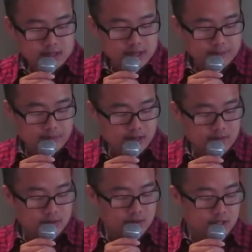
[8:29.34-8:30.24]
And in
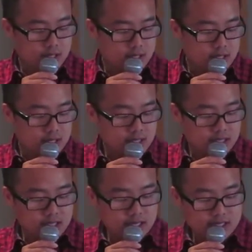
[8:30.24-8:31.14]
Proverbs uh,
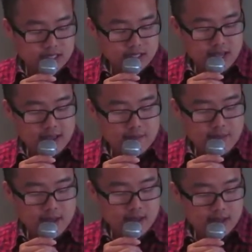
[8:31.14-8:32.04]
16 9 says, A
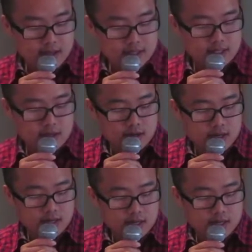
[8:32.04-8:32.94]
man's
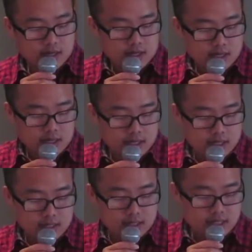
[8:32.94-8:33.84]
heart
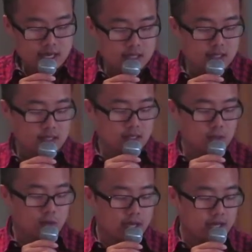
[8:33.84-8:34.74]
uh, decideth
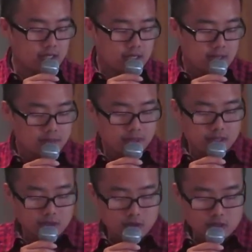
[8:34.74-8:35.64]
his ways, but
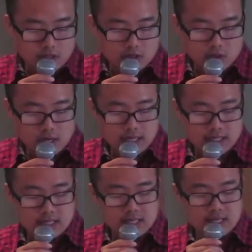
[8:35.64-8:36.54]
the Lord
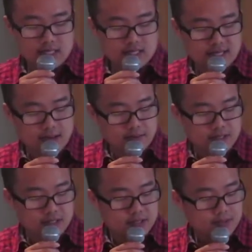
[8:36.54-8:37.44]
directs his
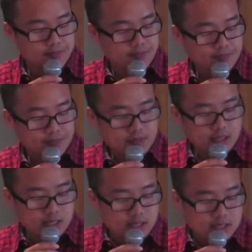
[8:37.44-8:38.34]
steps.
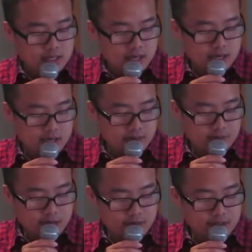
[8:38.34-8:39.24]
And then
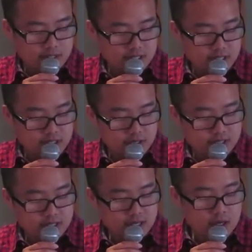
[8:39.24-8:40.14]
Proverbs 16:2
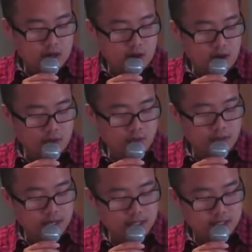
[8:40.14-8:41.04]
says, All the
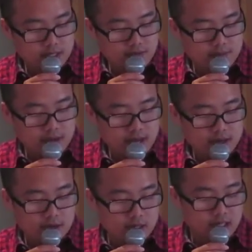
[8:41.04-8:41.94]
ways of a
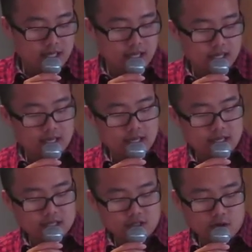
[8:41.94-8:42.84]
man are clean in
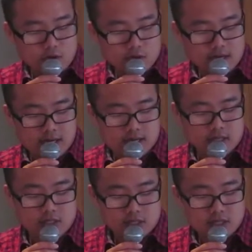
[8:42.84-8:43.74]
his own
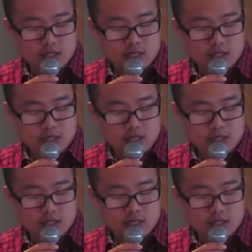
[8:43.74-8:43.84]
eyes,